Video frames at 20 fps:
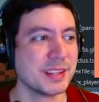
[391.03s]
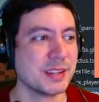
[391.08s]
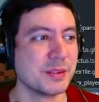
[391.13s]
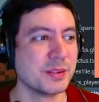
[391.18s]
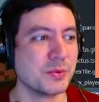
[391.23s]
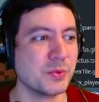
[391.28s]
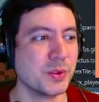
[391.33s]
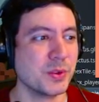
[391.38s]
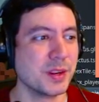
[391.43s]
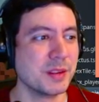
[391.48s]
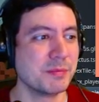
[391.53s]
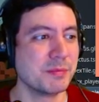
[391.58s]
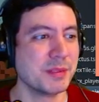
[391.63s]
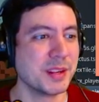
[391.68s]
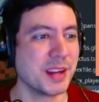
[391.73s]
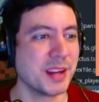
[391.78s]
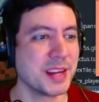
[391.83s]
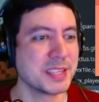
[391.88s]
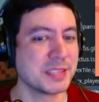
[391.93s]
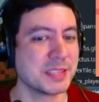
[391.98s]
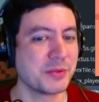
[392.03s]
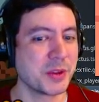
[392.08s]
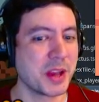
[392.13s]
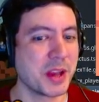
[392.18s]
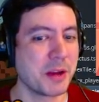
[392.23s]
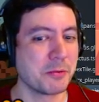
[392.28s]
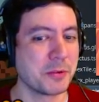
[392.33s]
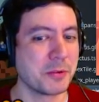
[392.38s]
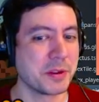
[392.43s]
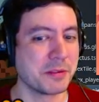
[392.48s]
Wouldn't it be nice if we
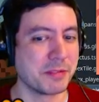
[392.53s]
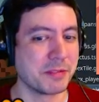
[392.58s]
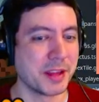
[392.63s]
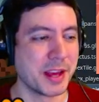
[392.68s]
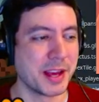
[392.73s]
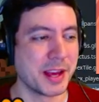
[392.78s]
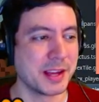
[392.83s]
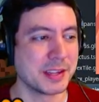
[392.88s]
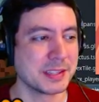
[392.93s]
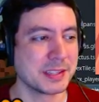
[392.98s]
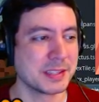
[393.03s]
got rid of that?